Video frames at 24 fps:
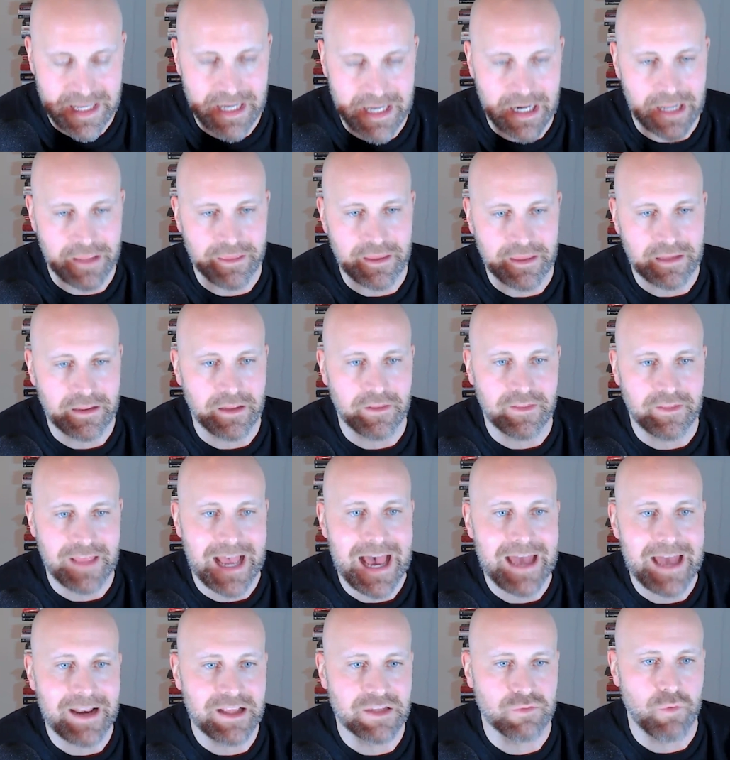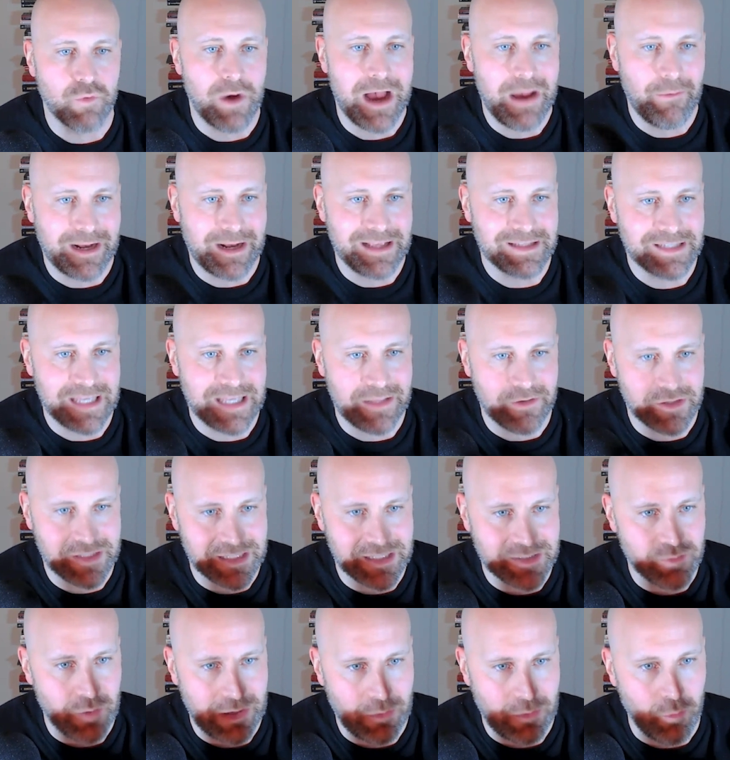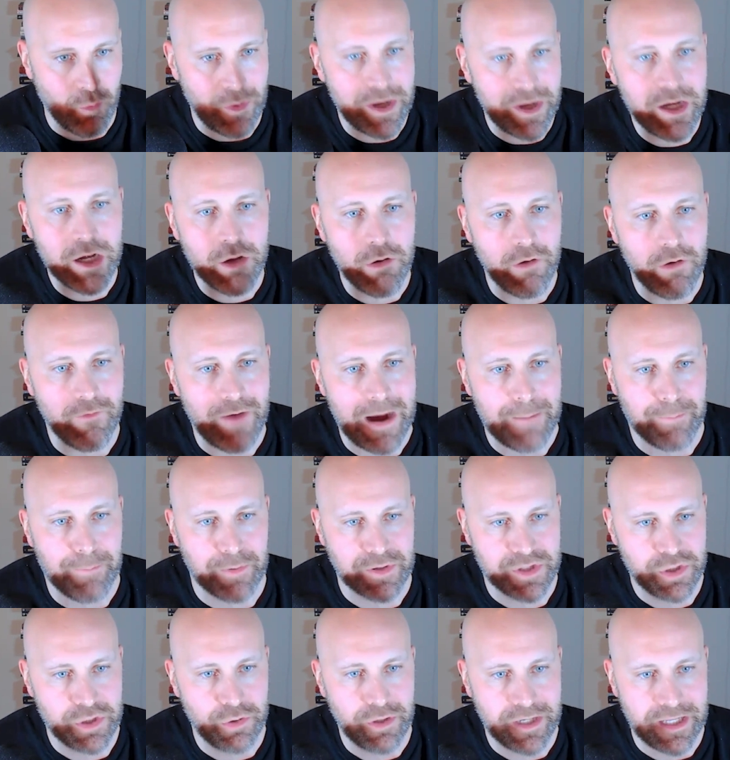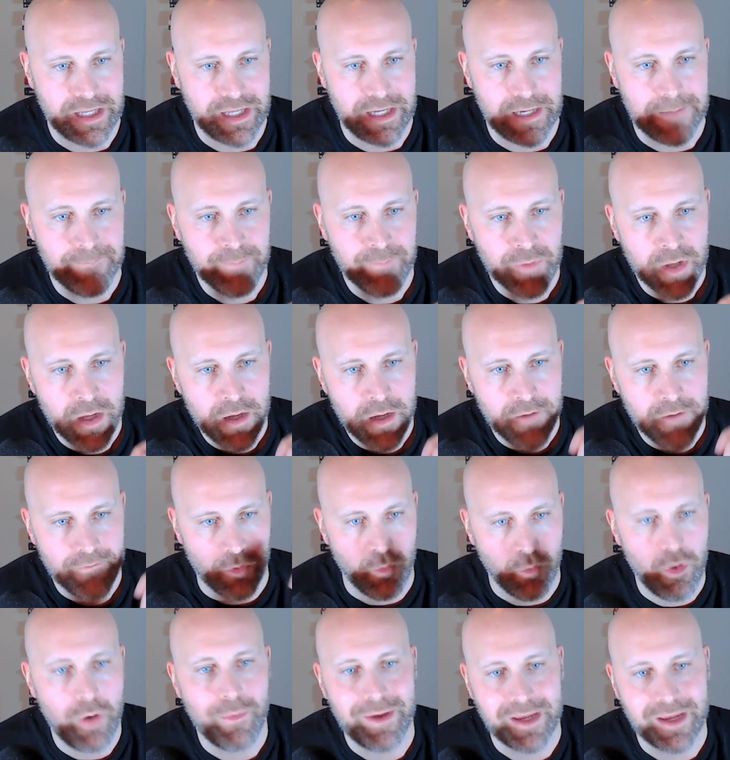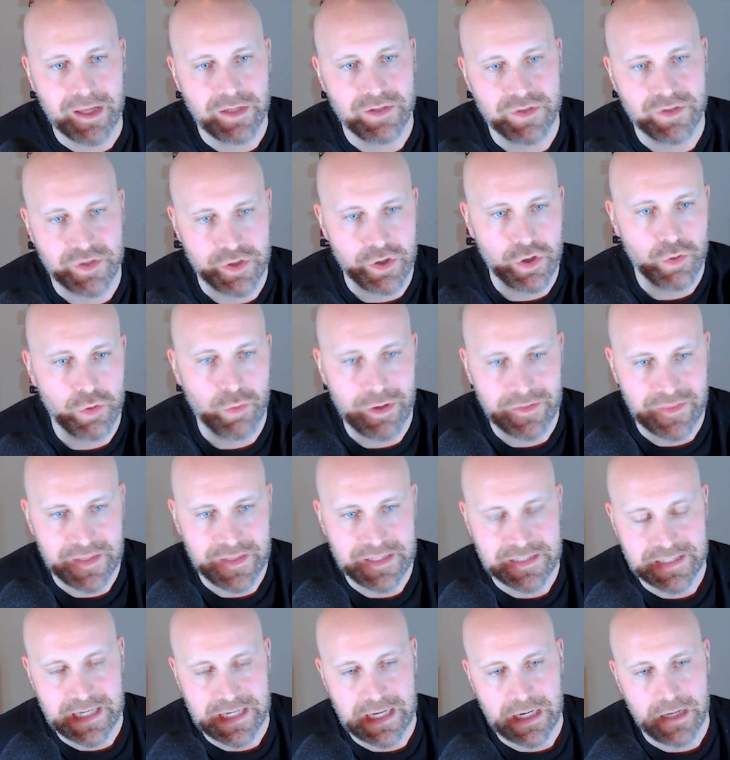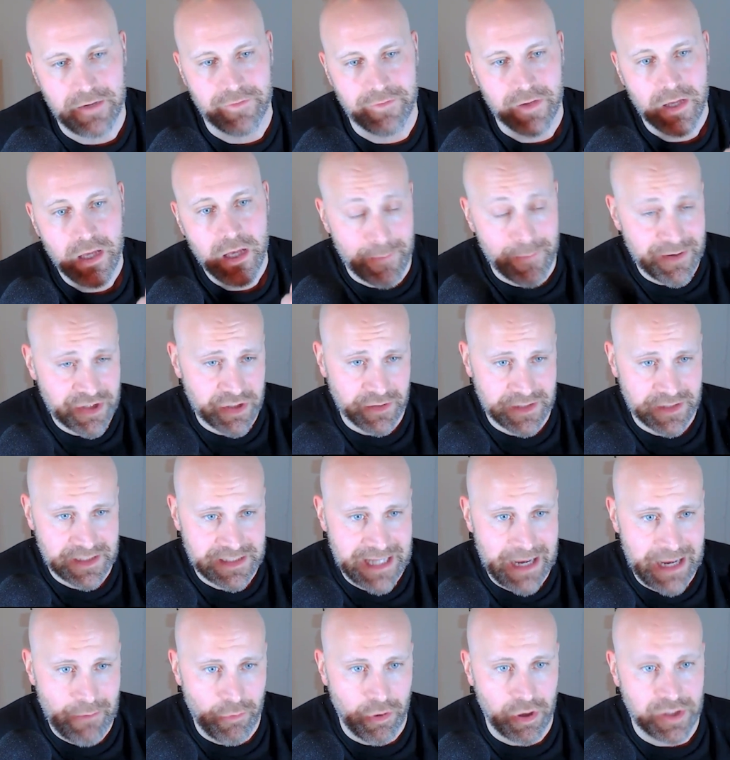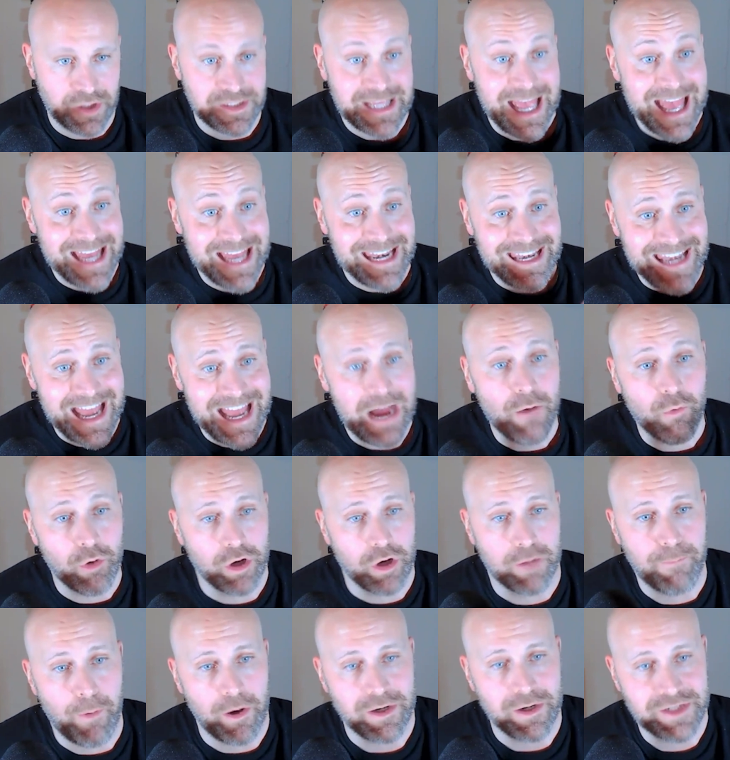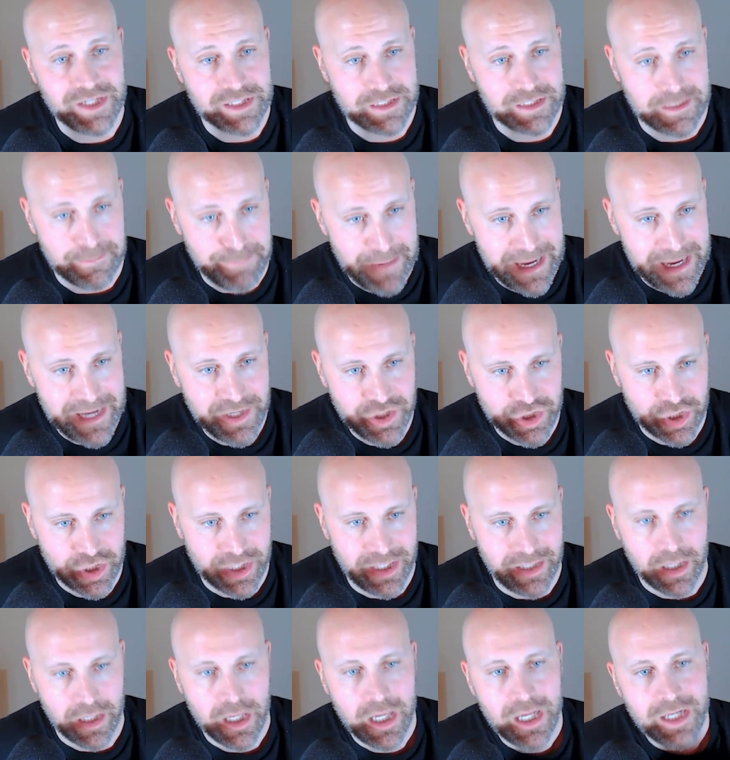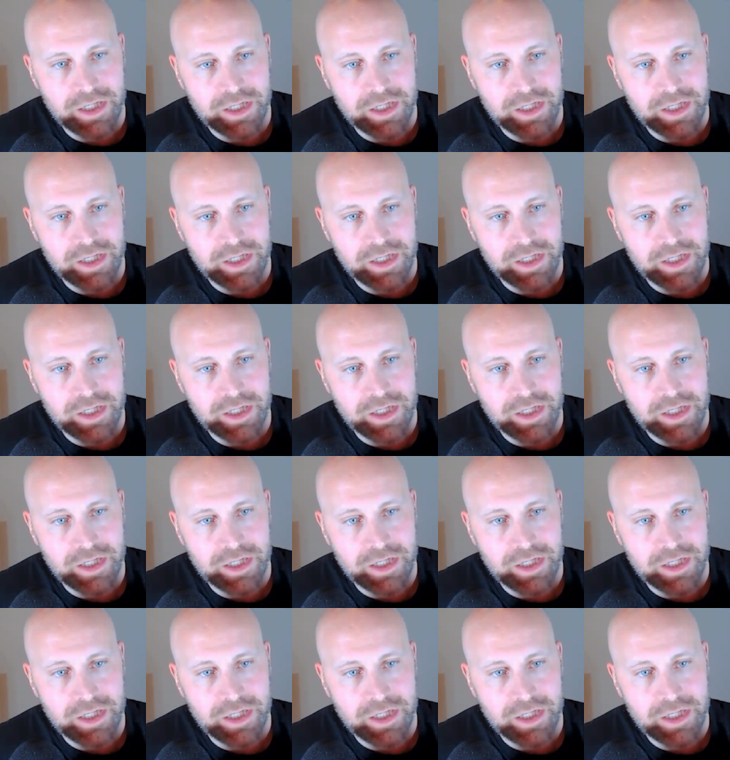And I think that is why when I say there's this like window of opportunity for what we can do with these kind of permissionless networks and network participation,